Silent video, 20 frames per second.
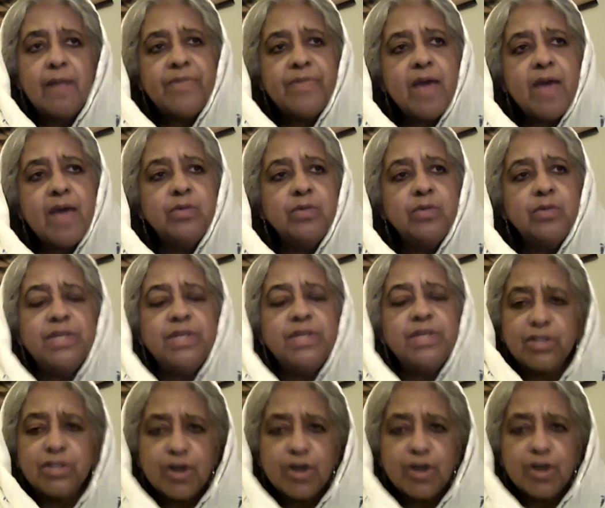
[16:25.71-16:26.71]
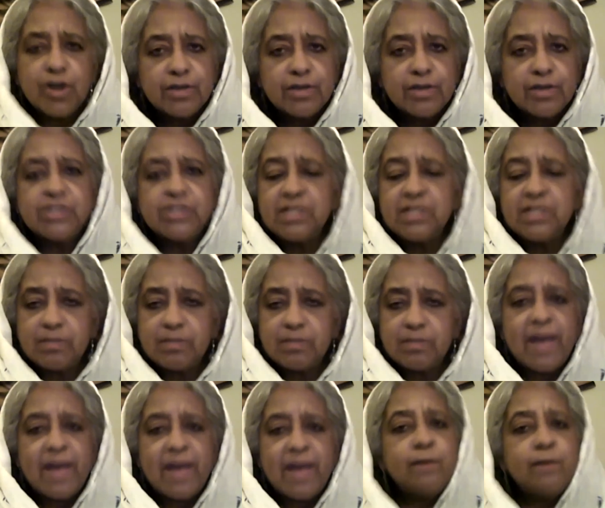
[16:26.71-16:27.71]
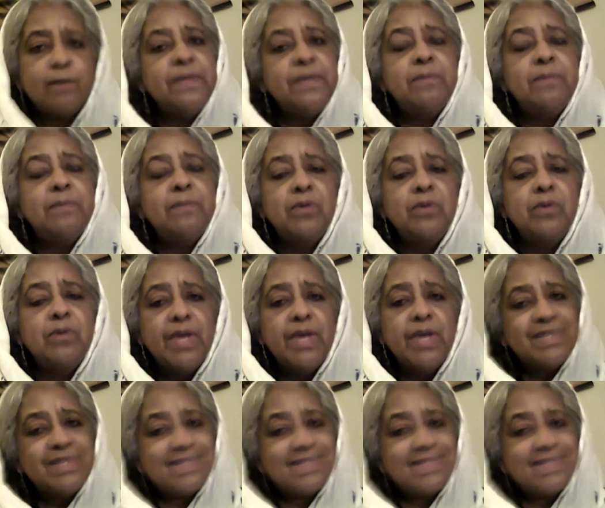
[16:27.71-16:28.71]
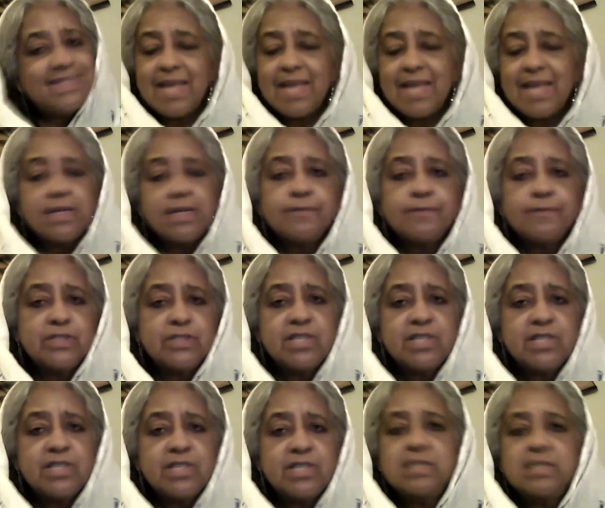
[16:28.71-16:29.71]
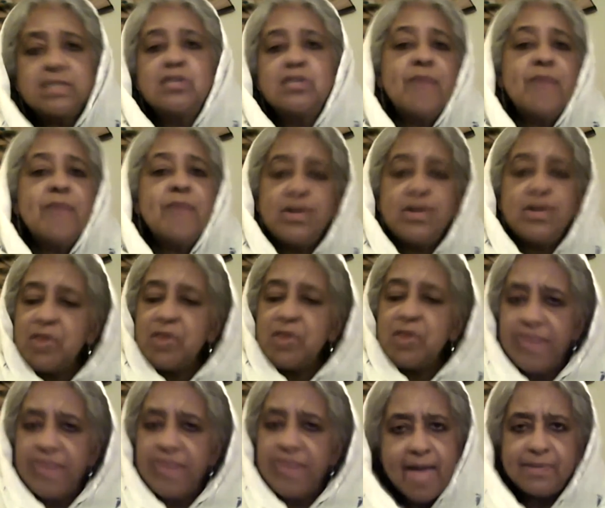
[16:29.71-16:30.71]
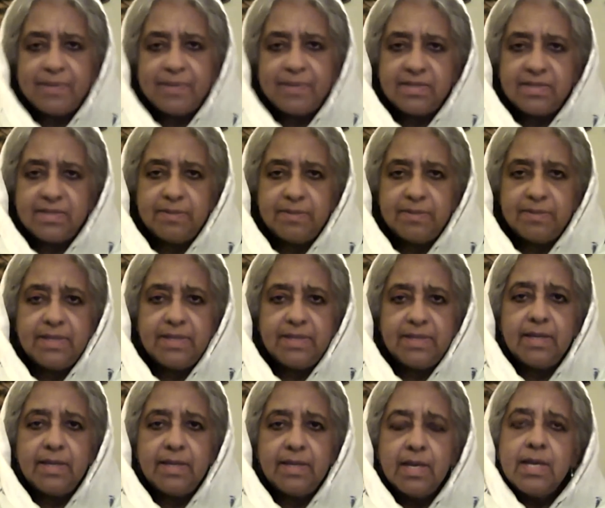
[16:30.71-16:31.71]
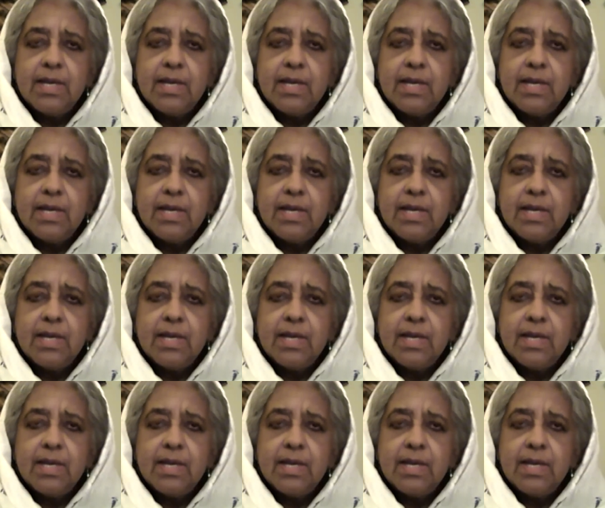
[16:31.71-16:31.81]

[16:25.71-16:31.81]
that would encourage and inspire people to stand up for justice no matter where they happen to be.